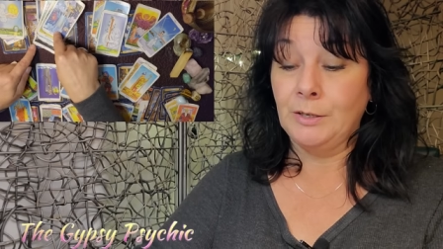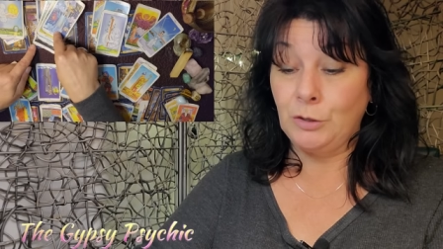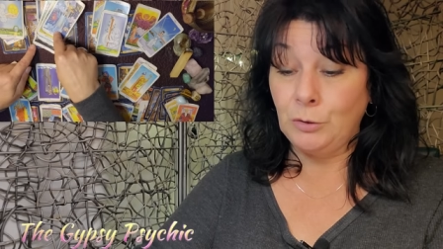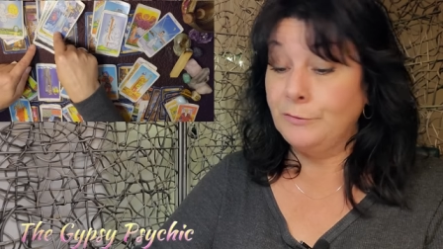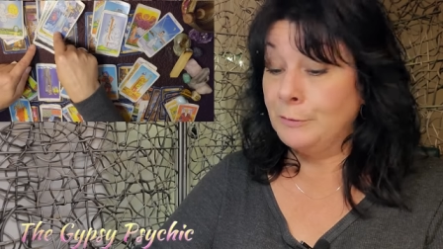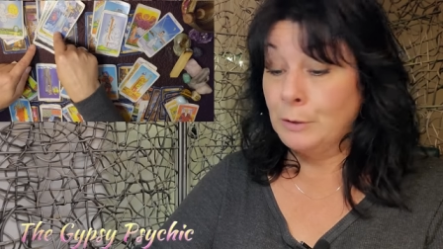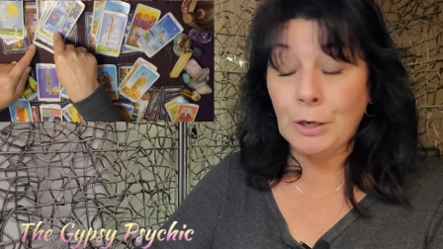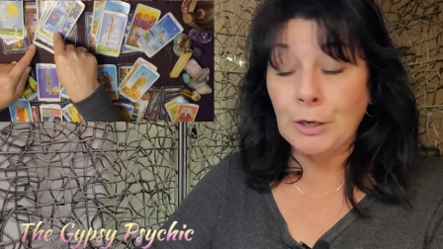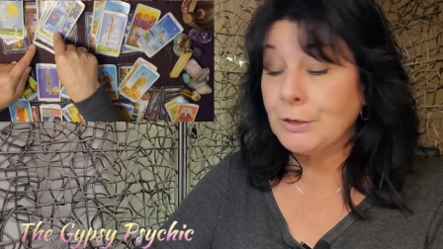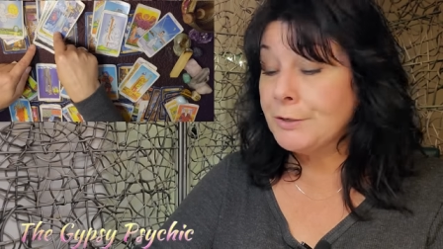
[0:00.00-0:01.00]
You've
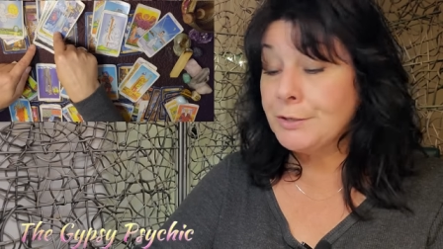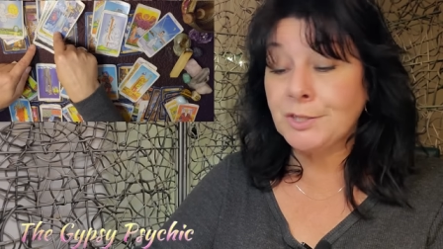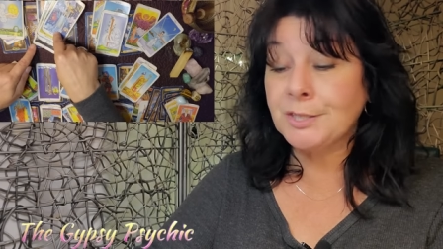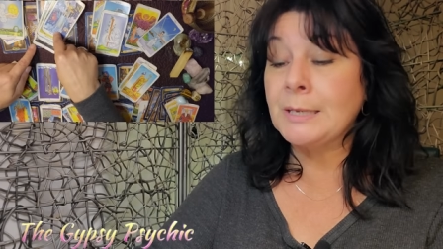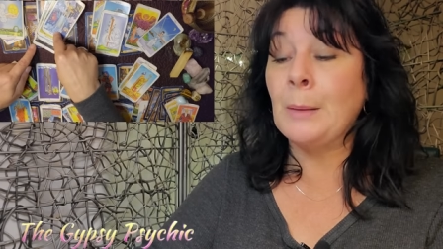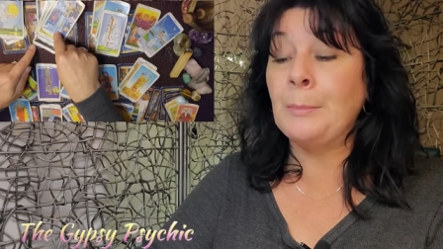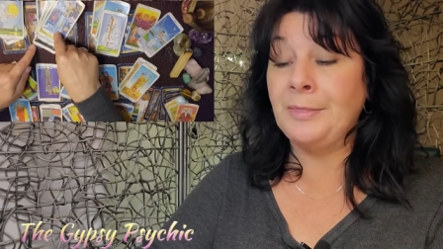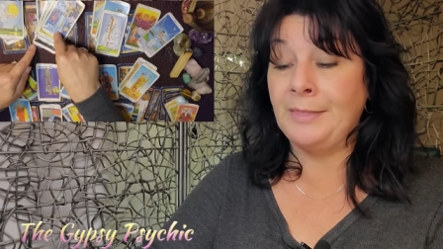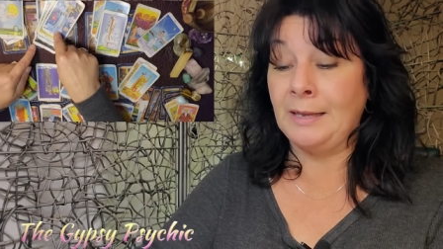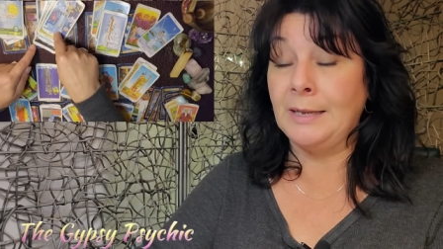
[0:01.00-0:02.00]
learned
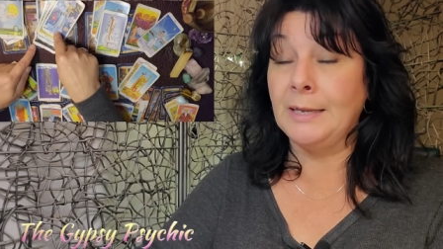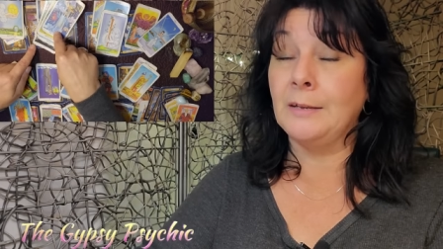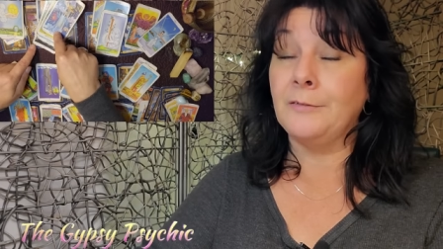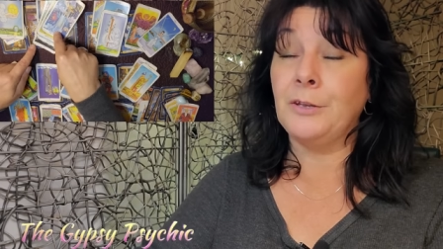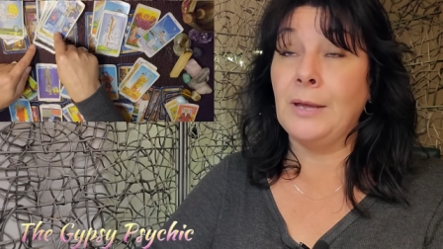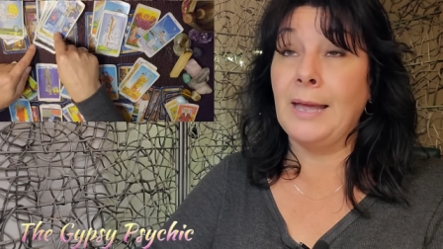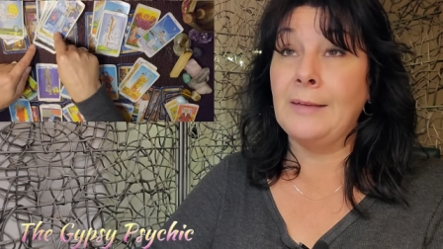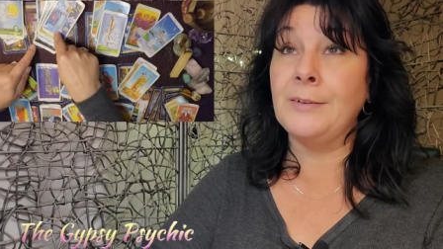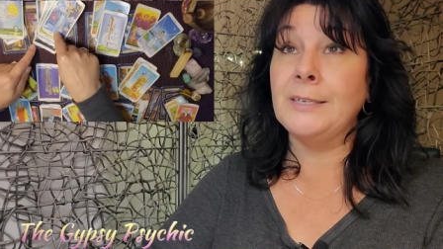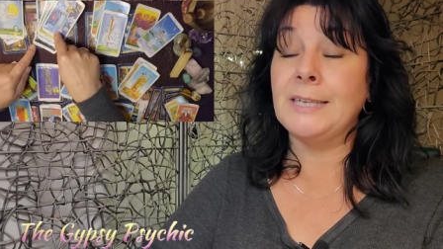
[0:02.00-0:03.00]
something, and if you
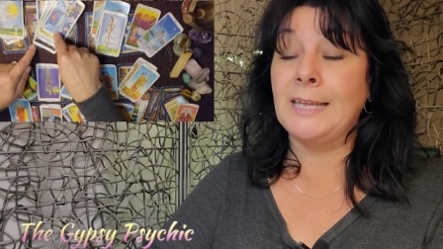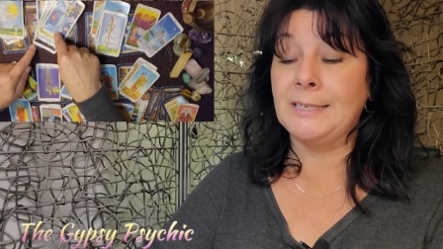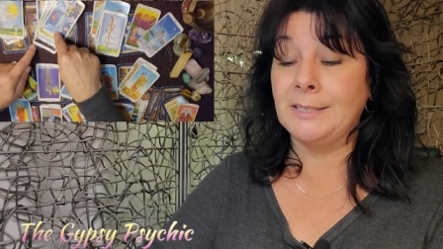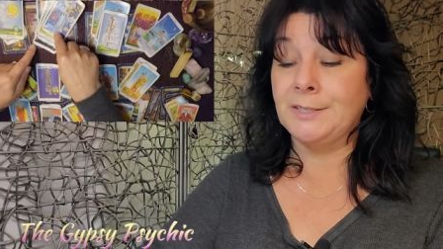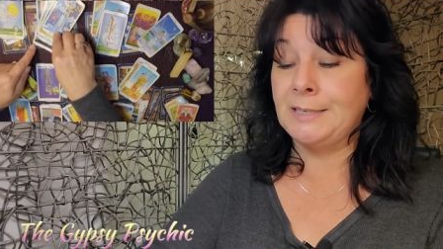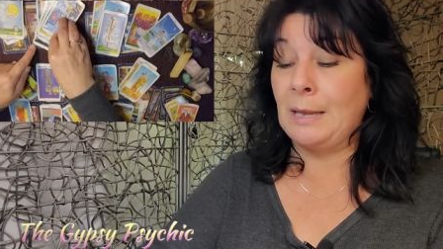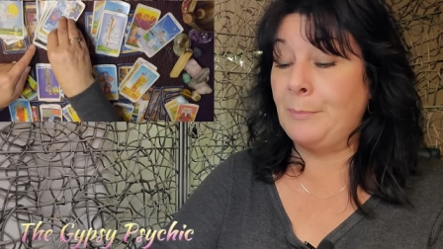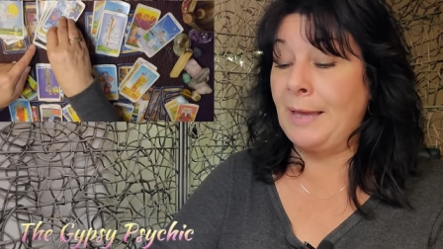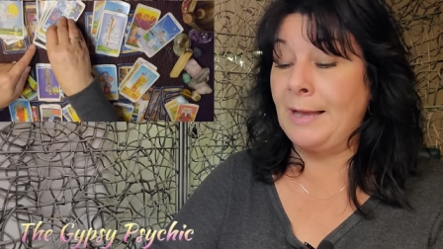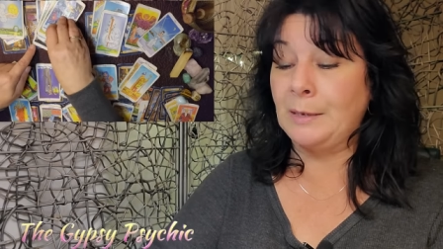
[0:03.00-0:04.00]
haven't taken a
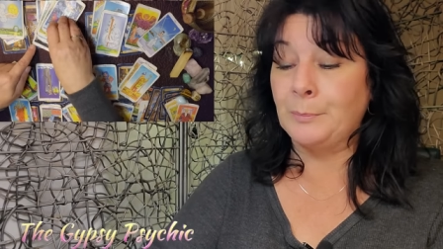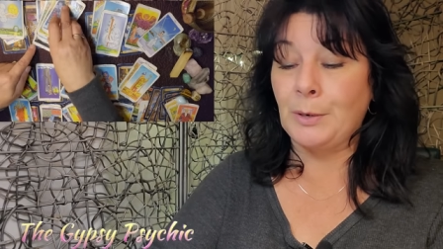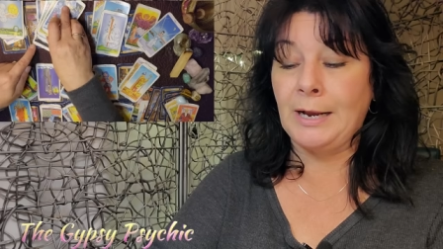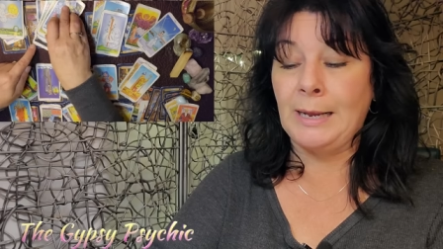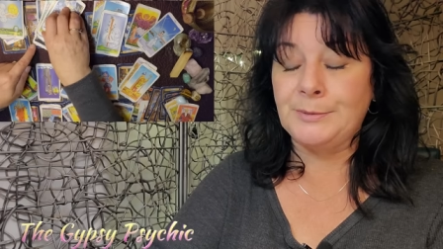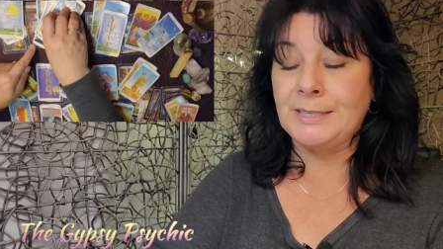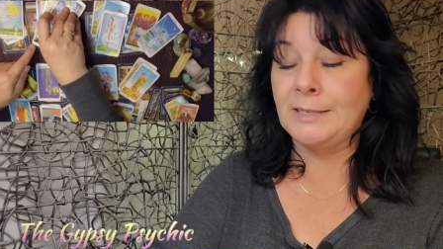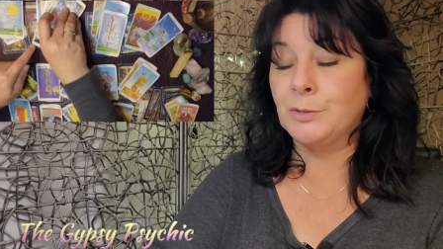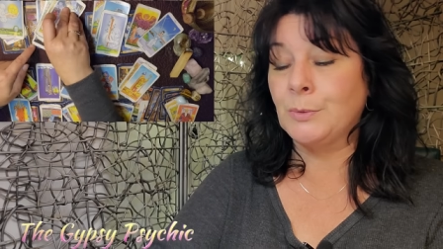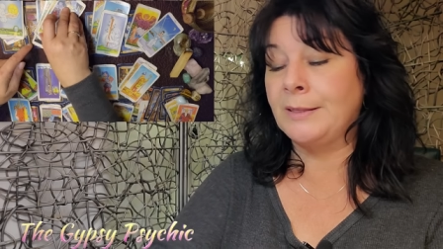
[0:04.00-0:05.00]
step back, and perhaps
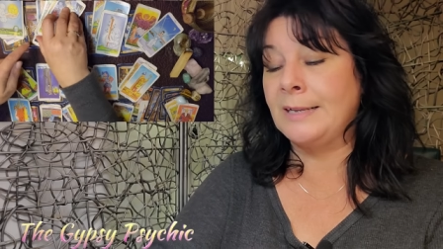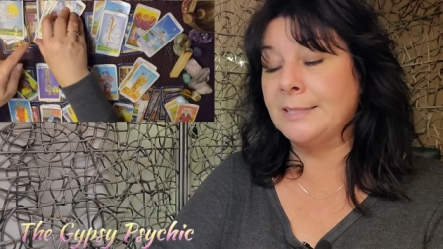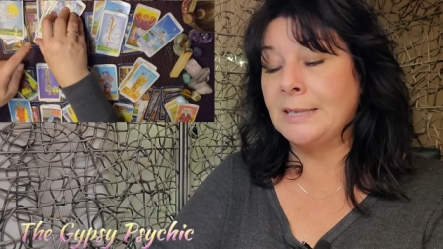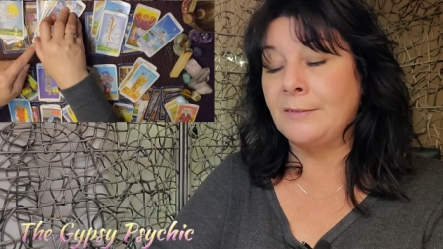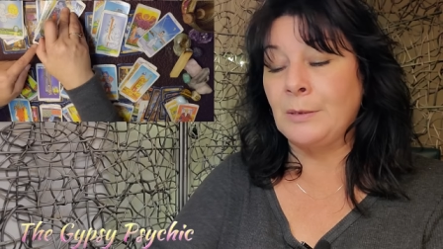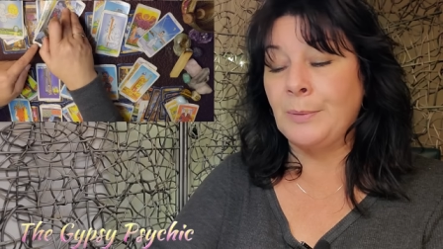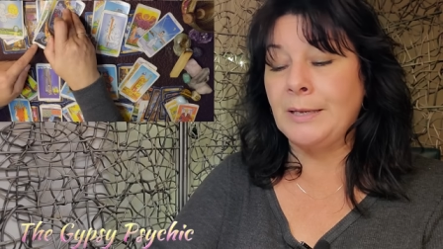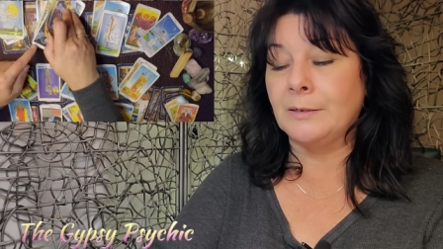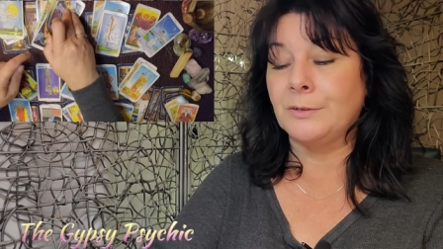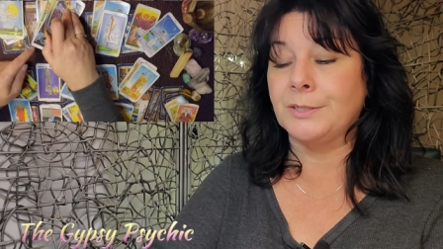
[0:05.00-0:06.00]
that's what that Seven of
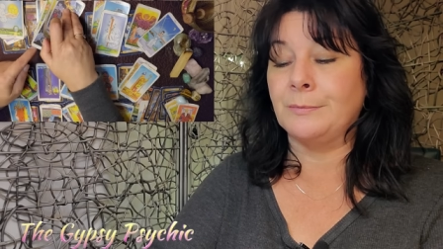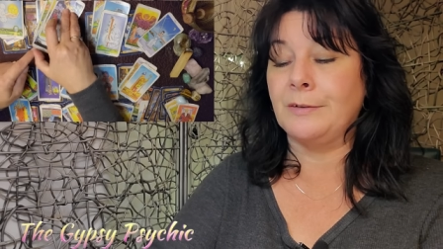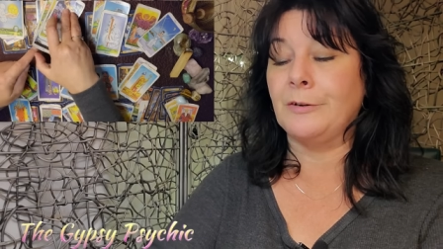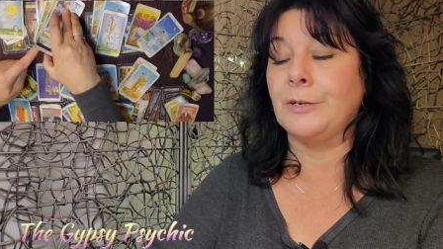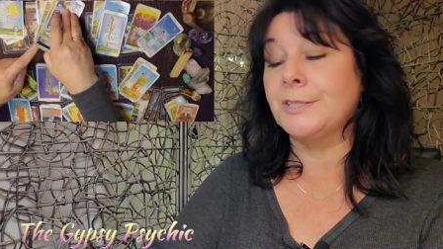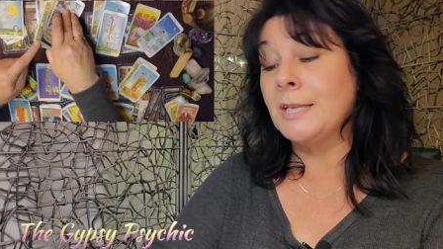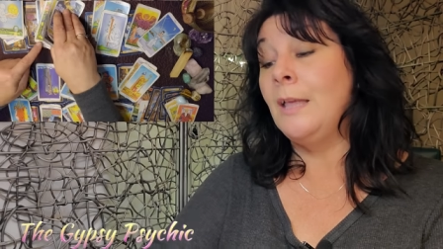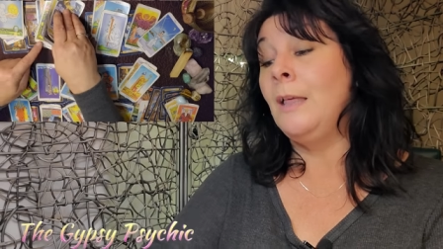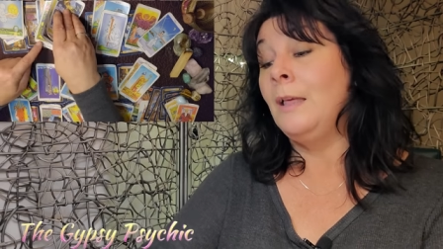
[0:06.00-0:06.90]
Pentacles in reverse